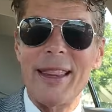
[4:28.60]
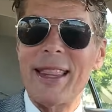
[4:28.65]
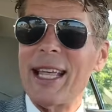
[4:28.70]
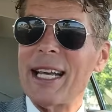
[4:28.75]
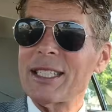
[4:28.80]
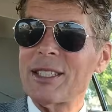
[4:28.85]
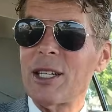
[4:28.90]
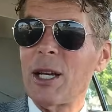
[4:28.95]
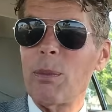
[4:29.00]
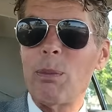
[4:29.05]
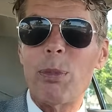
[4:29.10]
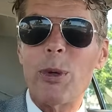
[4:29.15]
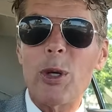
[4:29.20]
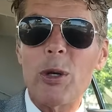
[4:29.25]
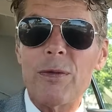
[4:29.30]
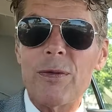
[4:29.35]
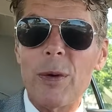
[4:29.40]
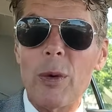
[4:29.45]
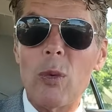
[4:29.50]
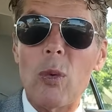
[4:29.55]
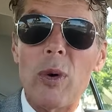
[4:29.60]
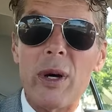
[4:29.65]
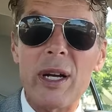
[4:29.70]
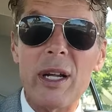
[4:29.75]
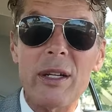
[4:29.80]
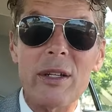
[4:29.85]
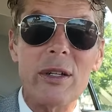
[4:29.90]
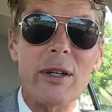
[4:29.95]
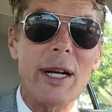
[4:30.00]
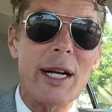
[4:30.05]
that's a beautiful
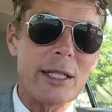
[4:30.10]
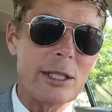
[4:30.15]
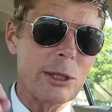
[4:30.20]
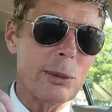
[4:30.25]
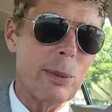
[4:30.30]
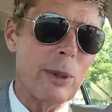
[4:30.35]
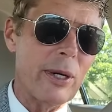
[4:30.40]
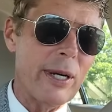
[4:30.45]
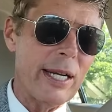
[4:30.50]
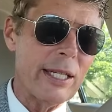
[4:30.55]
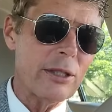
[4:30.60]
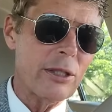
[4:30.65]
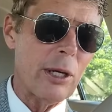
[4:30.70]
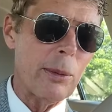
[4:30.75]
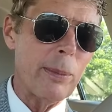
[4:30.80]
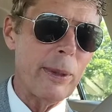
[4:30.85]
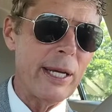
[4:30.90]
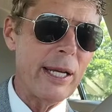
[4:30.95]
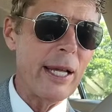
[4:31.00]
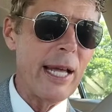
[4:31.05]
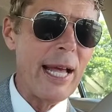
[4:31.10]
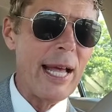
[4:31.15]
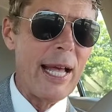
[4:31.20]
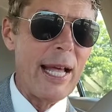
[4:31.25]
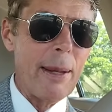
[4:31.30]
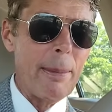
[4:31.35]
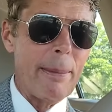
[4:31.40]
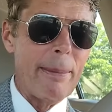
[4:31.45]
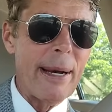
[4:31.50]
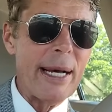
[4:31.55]
$100 per
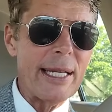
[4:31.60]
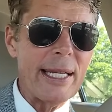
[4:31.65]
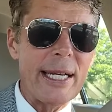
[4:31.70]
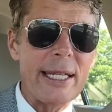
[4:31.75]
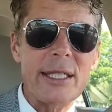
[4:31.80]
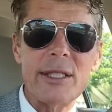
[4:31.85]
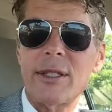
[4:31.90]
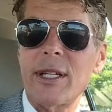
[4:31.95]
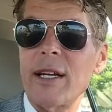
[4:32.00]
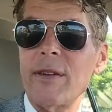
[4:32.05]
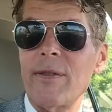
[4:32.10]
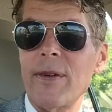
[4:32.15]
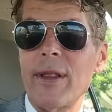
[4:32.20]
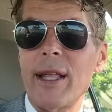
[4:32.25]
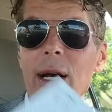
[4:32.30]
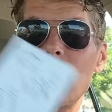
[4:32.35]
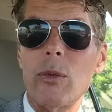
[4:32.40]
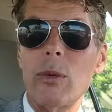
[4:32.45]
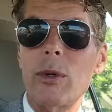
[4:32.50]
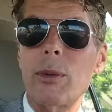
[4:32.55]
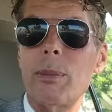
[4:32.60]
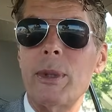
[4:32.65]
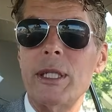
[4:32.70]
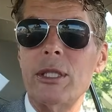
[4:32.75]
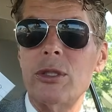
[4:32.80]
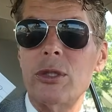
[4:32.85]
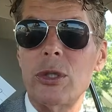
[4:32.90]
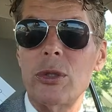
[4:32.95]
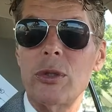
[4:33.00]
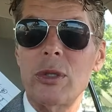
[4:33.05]
XRP. My latest date for that would
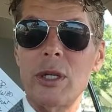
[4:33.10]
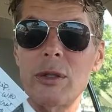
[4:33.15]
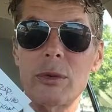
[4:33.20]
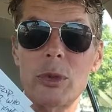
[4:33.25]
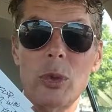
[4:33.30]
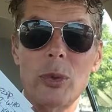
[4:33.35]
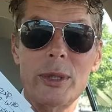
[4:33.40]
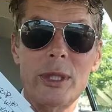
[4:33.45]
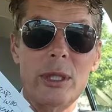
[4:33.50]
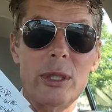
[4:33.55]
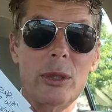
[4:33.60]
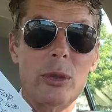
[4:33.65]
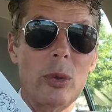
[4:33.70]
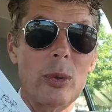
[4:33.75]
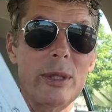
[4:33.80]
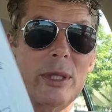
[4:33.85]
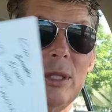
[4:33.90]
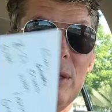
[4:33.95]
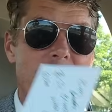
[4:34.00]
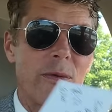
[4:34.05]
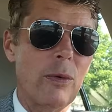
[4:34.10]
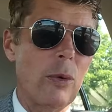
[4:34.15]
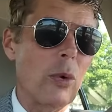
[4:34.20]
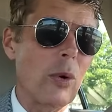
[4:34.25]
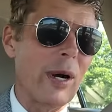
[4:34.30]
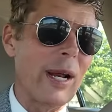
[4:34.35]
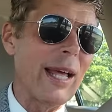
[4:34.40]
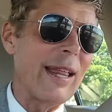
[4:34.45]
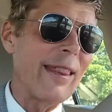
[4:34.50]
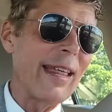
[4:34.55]
be June of
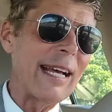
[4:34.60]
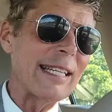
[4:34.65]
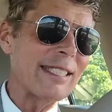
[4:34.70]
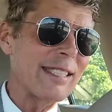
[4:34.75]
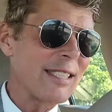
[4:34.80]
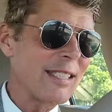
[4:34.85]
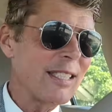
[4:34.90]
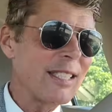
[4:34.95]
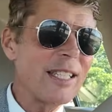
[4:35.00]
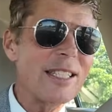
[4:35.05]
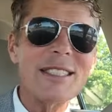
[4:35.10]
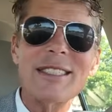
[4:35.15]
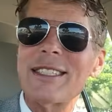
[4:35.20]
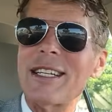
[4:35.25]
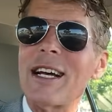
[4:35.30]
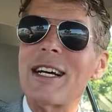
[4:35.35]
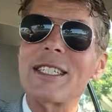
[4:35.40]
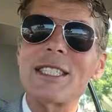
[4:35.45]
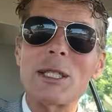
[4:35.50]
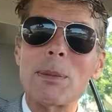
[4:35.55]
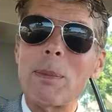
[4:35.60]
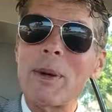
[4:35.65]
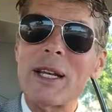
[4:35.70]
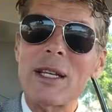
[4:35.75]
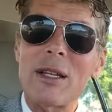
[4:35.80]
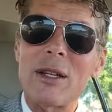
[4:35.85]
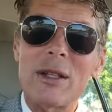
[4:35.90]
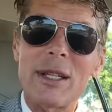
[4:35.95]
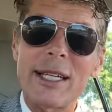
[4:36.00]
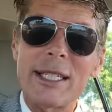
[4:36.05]
2024. And that's just on
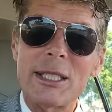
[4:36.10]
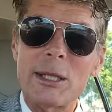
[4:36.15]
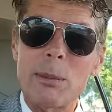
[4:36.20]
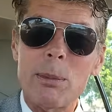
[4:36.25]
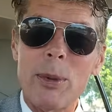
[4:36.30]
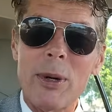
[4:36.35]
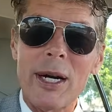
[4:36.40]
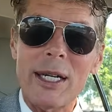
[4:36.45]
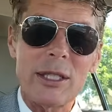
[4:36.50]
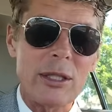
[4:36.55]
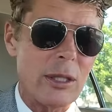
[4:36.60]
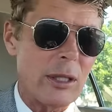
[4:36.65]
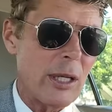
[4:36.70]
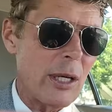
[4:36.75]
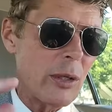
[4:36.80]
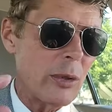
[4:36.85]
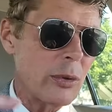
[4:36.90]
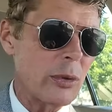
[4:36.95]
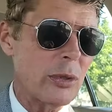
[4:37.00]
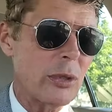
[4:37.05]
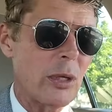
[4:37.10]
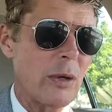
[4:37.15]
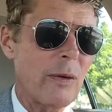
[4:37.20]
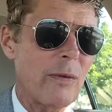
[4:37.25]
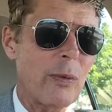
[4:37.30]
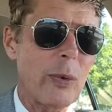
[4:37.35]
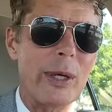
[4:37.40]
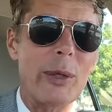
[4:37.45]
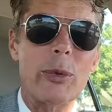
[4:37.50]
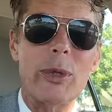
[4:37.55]
speculation price alone. So
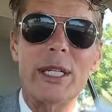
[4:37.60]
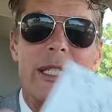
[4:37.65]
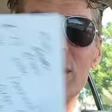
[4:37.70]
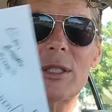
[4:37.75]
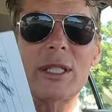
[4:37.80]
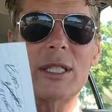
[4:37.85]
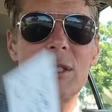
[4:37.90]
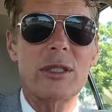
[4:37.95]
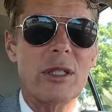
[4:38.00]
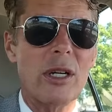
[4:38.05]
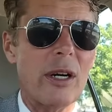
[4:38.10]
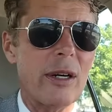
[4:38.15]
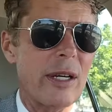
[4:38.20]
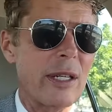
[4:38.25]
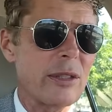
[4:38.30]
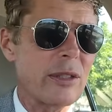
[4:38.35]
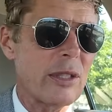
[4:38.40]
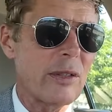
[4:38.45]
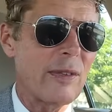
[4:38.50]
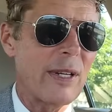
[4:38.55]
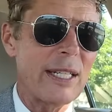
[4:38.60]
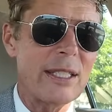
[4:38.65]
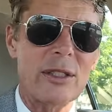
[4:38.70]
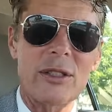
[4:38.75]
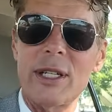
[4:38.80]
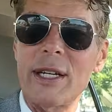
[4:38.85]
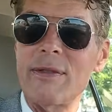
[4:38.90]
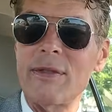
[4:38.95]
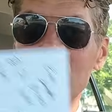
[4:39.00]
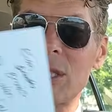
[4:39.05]
if we reach these targets of like
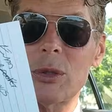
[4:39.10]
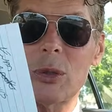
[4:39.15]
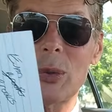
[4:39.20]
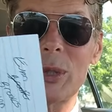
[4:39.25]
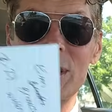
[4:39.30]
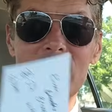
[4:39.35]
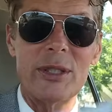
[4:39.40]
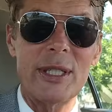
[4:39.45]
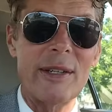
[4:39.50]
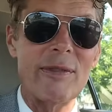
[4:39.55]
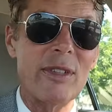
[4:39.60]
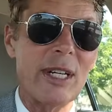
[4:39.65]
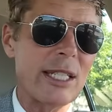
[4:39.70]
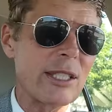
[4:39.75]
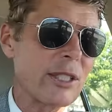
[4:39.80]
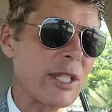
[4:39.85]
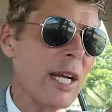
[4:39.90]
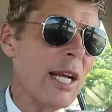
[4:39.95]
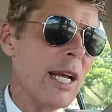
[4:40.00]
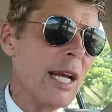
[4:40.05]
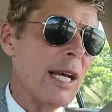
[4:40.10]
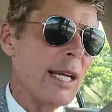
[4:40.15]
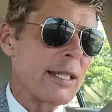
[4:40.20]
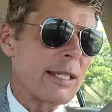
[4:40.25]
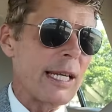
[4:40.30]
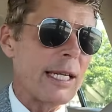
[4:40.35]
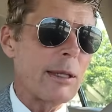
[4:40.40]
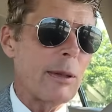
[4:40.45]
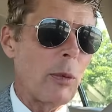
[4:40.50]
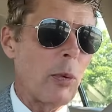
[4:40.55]
7 to $27,
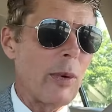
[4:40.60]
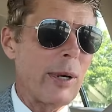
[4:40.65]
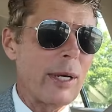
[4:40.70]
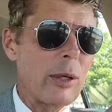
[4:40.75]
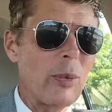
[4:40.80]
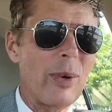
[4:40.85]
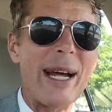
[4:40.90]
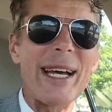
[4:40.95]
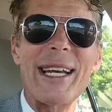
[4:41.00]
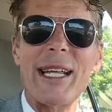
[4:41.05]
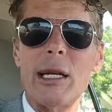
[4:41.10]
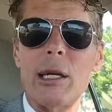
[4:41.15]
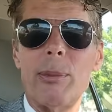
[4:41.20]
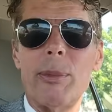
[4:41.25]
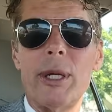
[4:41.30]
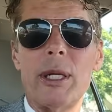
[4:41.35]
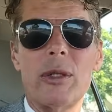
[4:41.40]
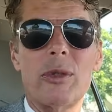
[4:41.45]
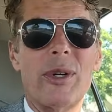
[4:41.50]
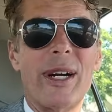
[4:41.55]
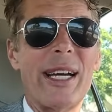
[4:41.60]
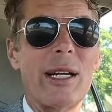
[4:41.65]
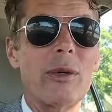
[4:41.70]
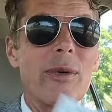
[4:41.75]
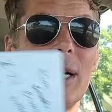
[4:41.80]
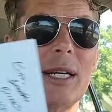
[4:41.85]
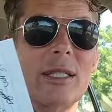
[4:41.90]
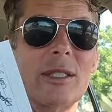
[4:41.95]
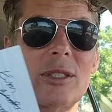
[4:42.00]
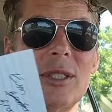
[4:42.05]
take the one right in the middle, right
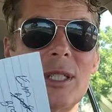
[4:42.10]
around a